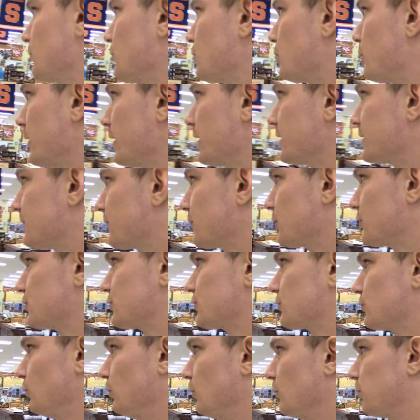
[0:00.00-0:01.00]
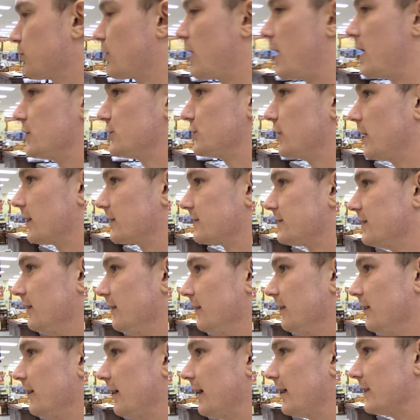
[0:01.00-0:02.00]
real quick? It's for a school project.
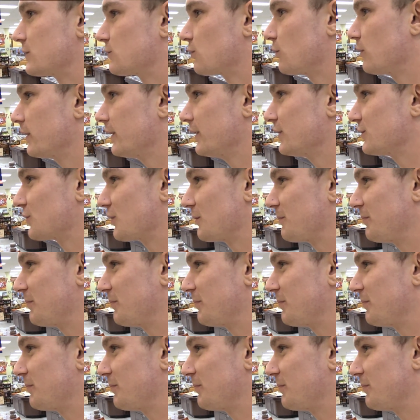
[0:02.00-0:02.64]
I just want to get your